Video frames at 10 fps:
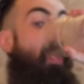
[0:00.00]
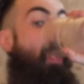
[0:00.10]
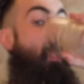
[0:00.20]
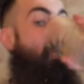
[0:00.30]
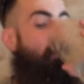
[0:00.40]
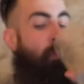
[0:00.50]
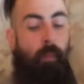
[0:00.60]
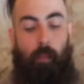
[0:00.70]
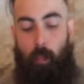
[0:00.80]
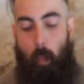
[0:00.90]
Anyway, let's,
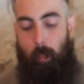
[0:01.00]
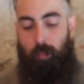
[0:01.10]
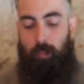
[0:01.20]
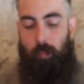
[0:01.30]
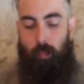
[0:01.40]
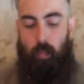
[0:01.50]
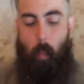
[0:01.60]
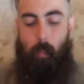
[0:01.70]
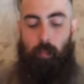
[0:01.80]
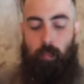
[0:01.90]
uh, let's get
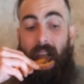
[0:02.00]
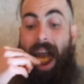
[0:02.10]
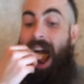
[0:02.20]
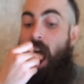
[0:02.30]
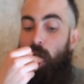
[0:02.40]
off that topic.